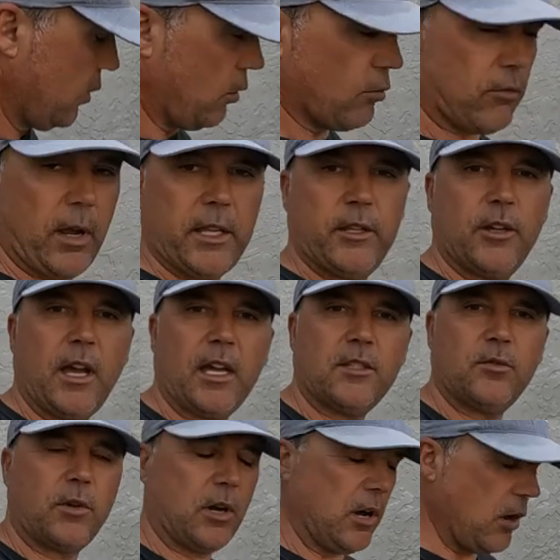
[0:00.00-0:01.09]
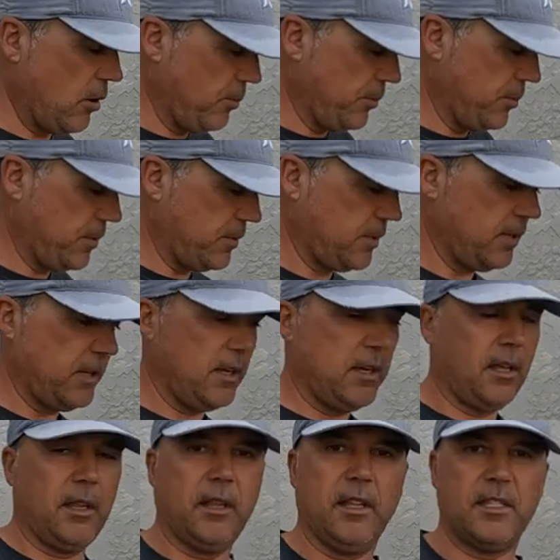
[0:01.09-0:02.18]
Alright, you guys, we're home.
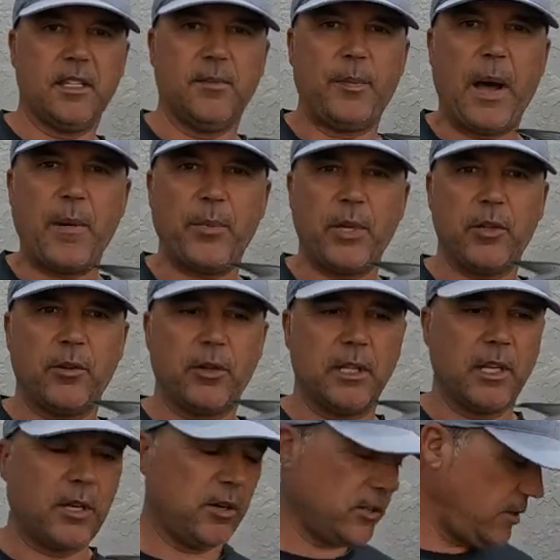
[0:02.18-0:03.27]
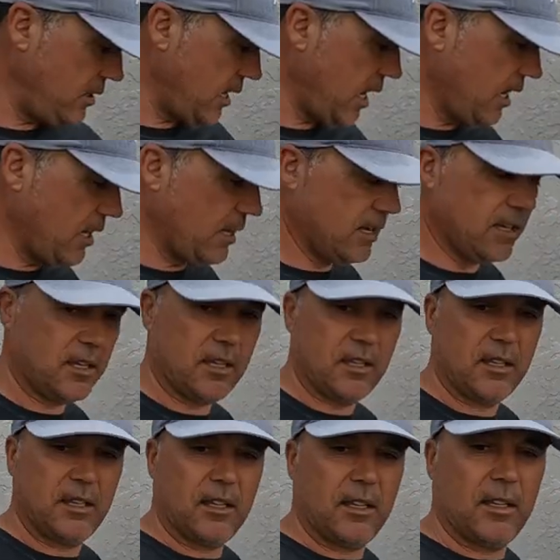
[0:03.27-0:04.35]
That's the pampa I'm gonna cook today.
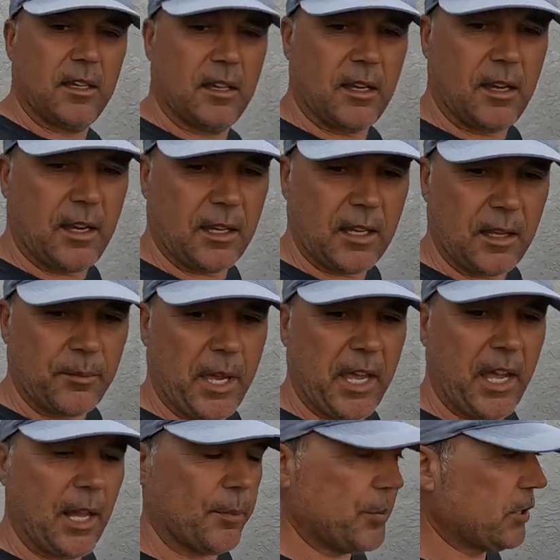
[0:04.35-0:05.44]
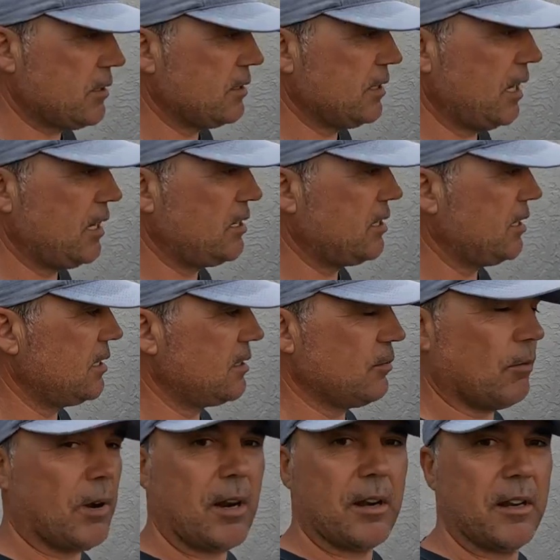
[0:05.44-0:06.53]
I got my helper today. She's
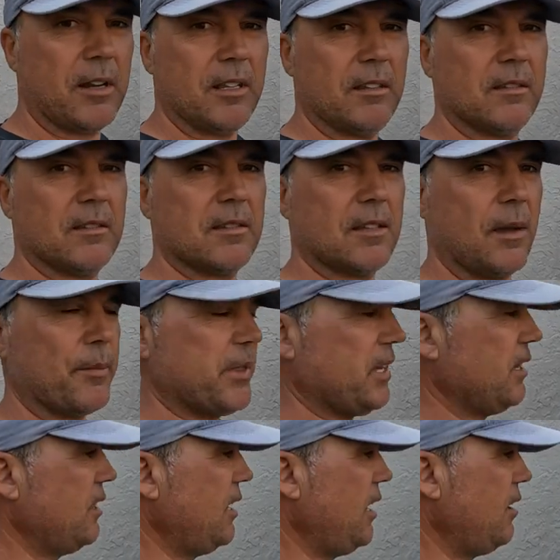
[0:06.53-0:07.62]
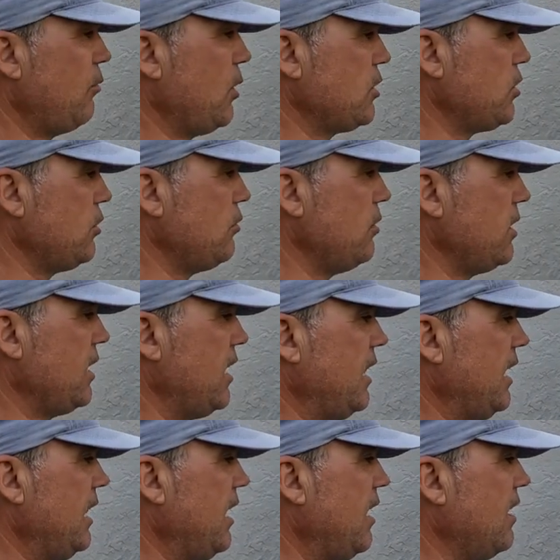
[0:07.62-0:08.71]
watering something in there. What you doing there,
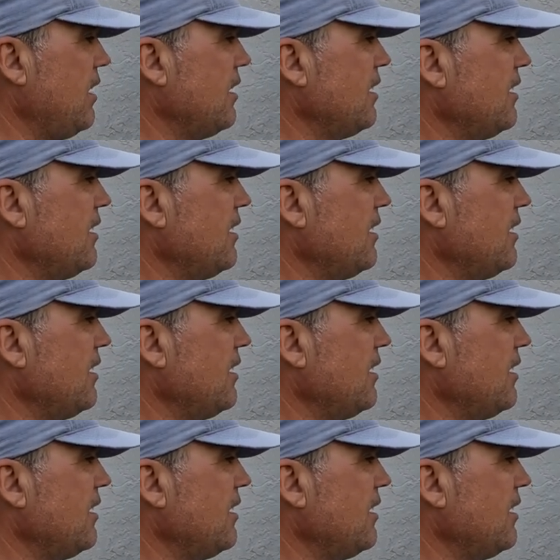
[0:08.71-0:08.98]
Leila?